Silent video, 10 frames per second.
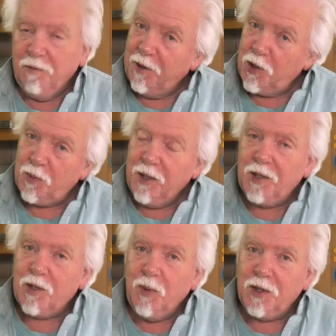first we
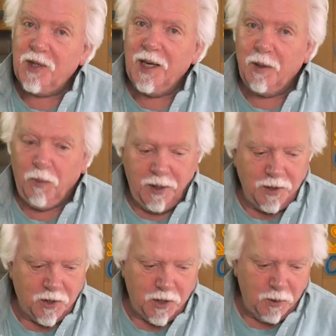need to whiz the egg whites